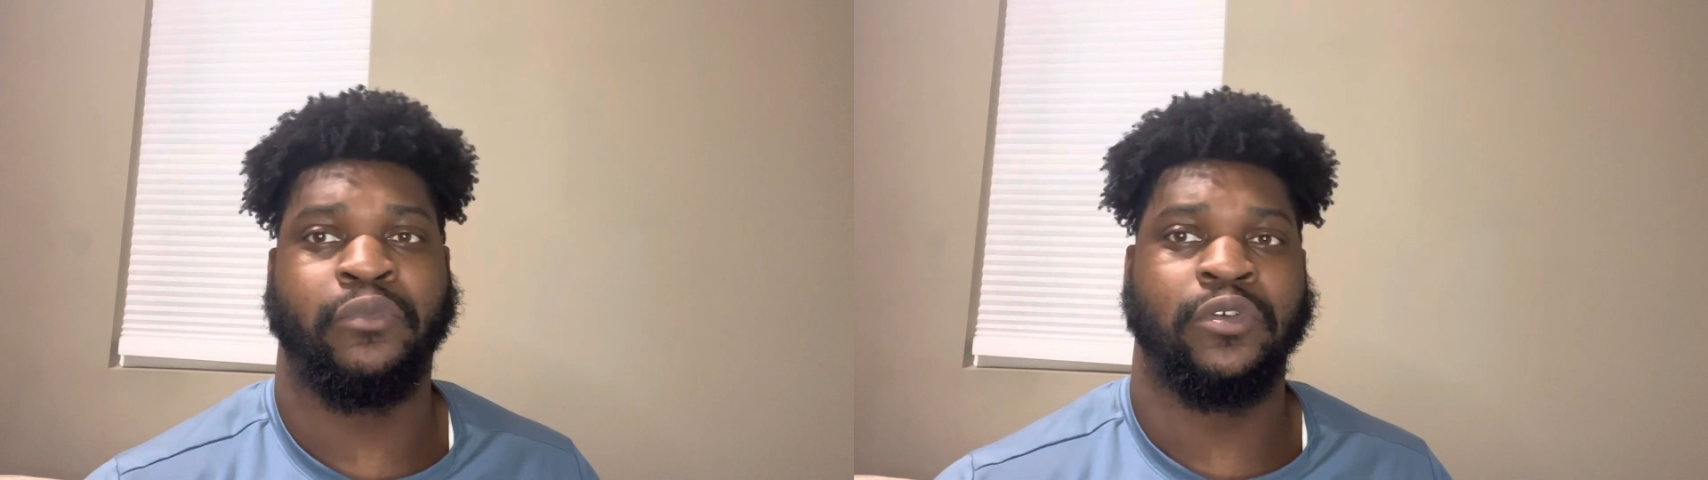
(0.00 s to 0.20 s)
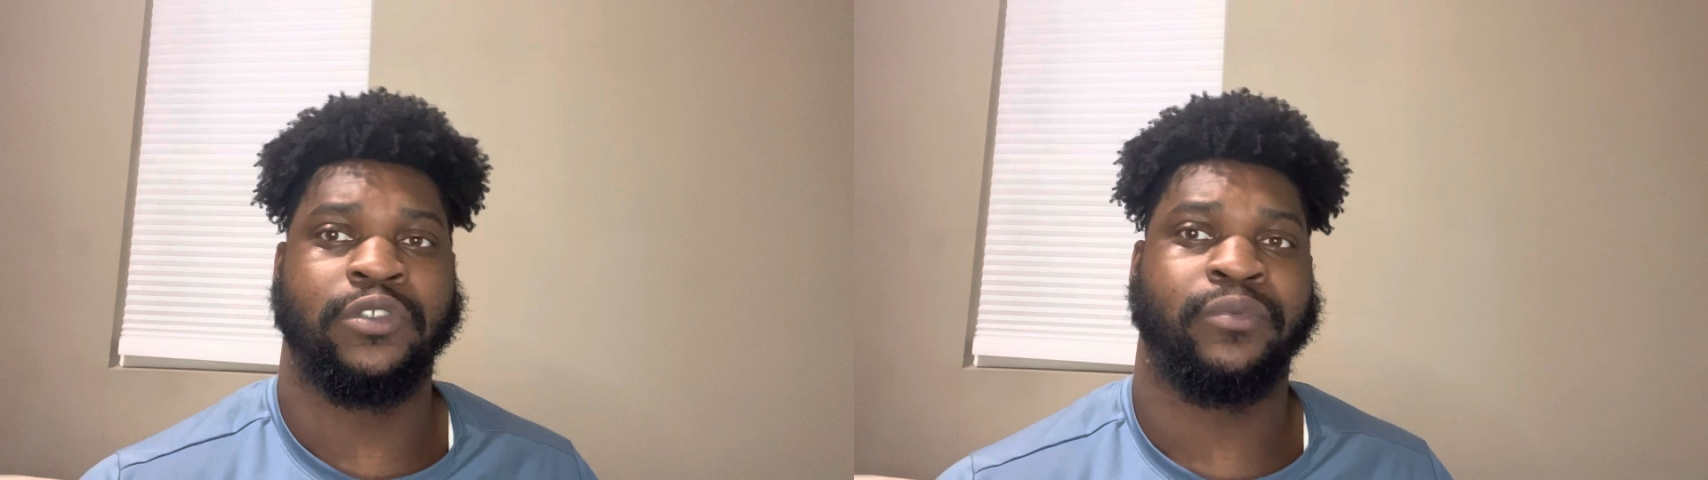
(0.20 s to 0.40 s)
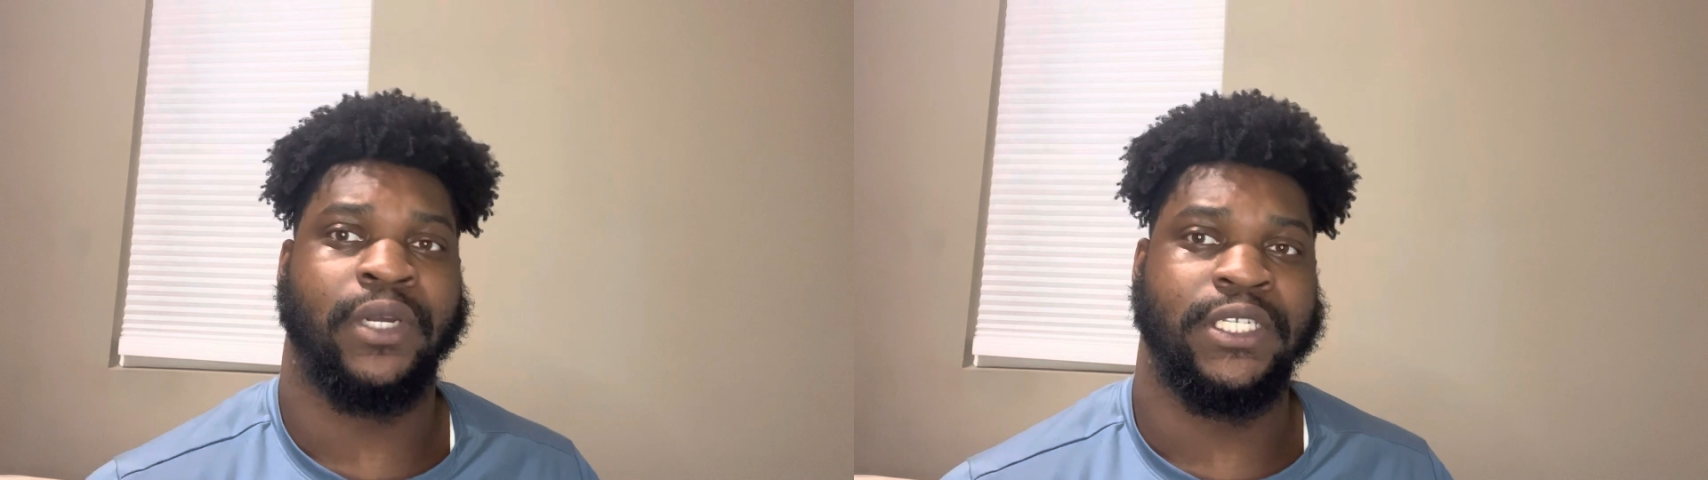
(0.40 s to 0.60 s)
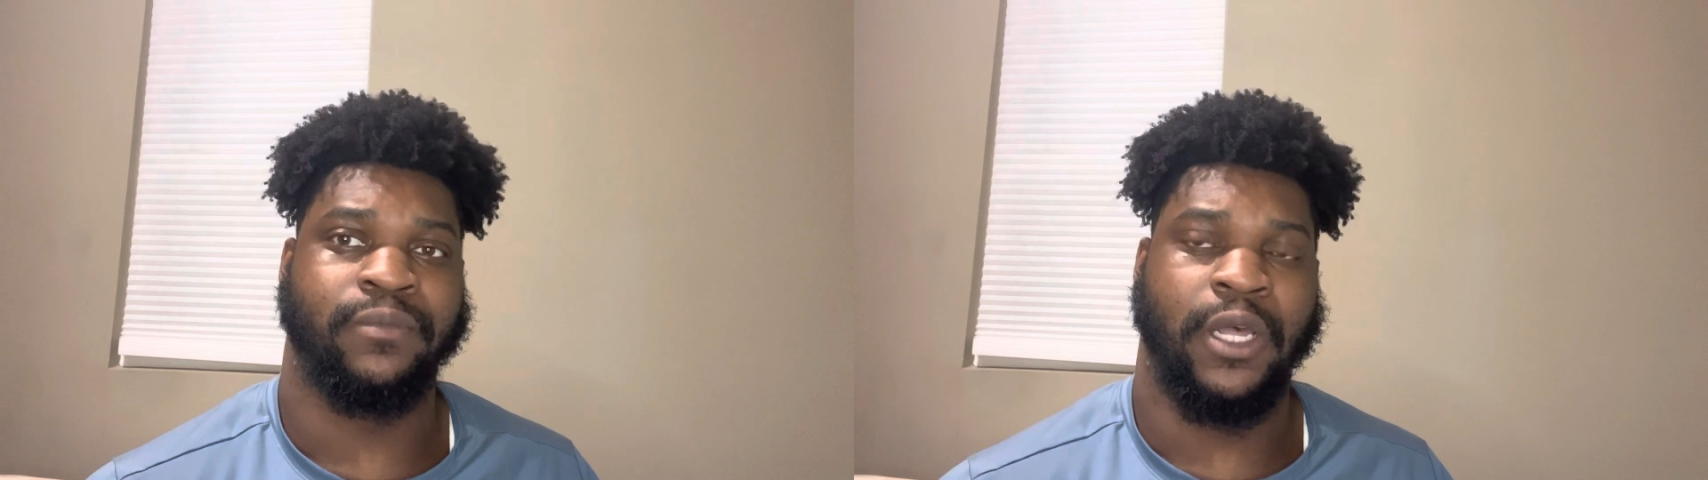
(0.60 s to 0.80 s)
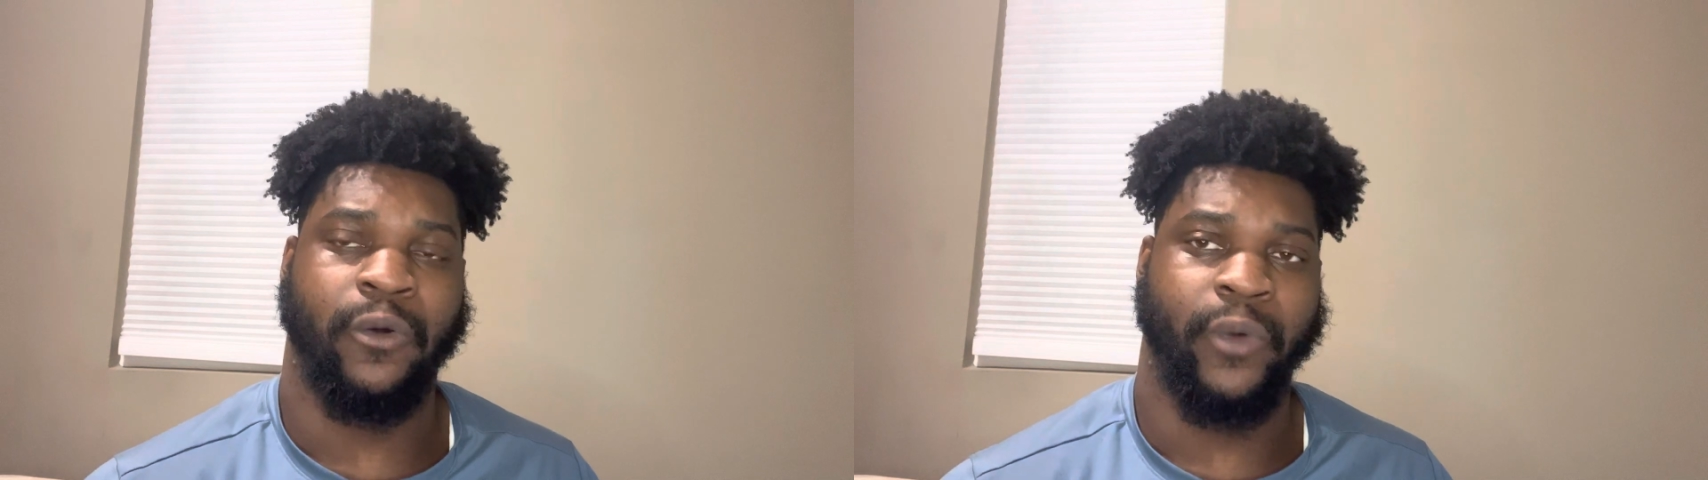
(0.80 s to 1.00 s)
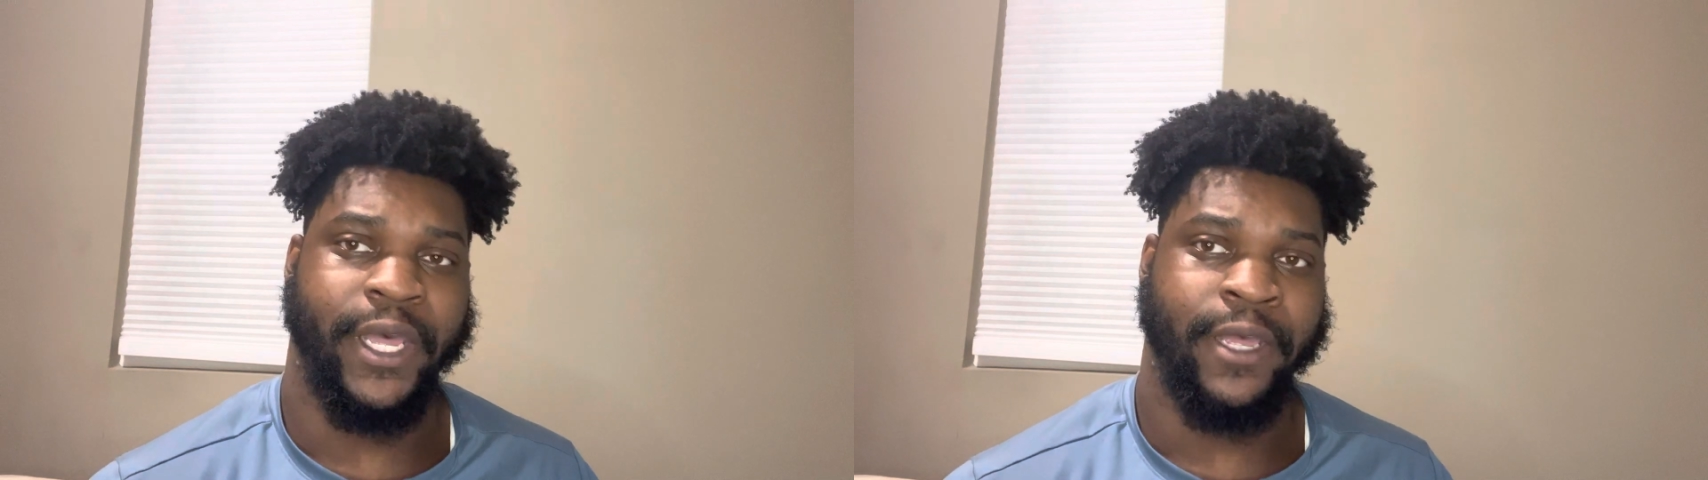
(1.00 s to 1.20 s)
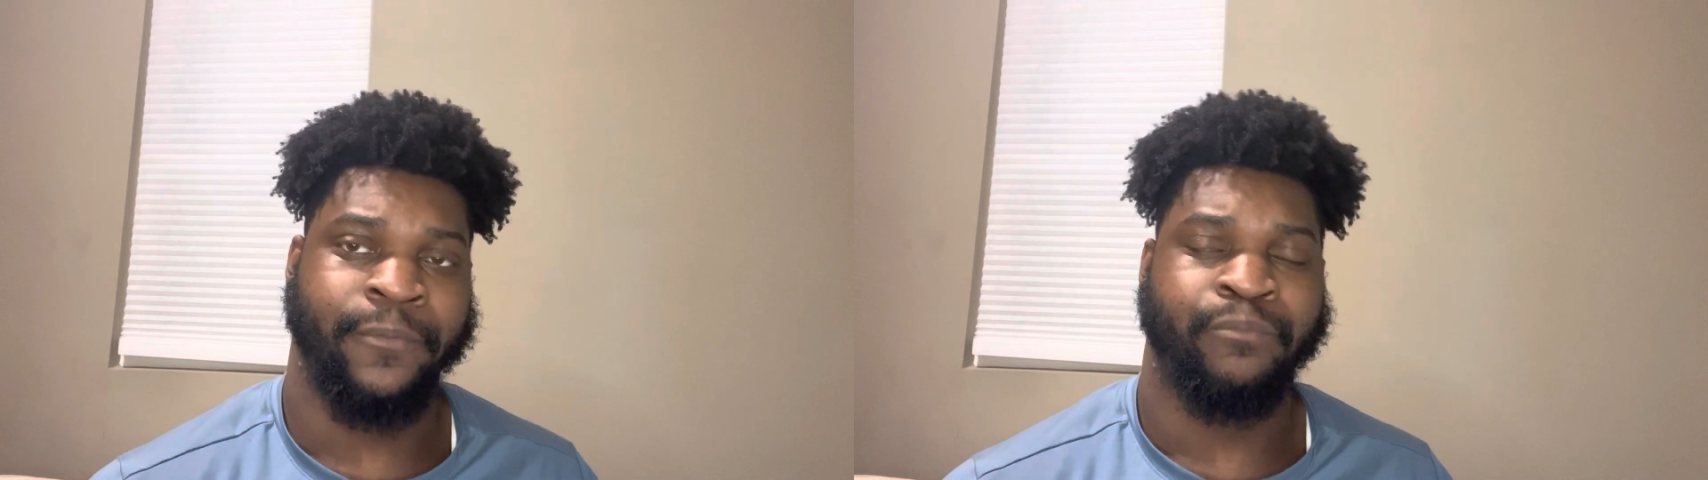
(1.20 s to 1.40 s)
push price my way,